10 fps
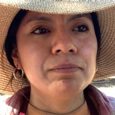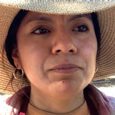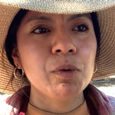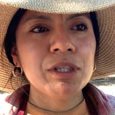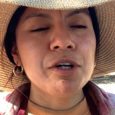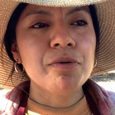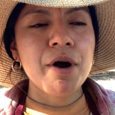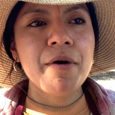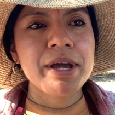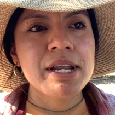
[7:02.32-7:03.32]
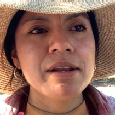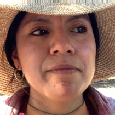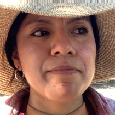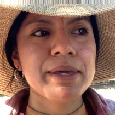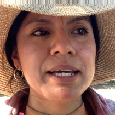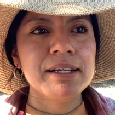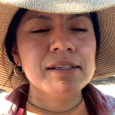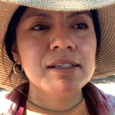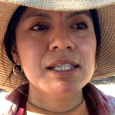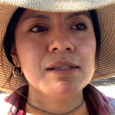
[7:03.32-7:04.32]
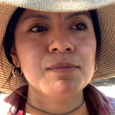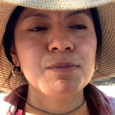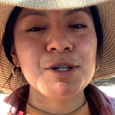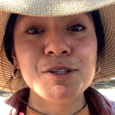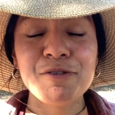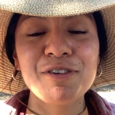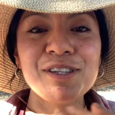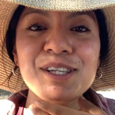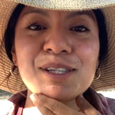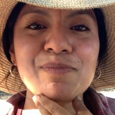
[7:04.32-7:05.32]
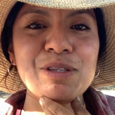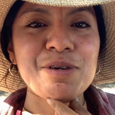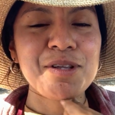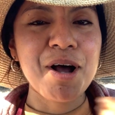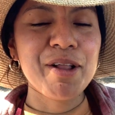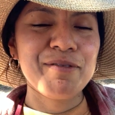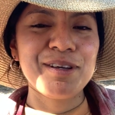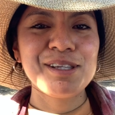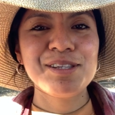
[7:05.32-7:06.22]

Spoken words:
what they're growing, because there's differences between all of us.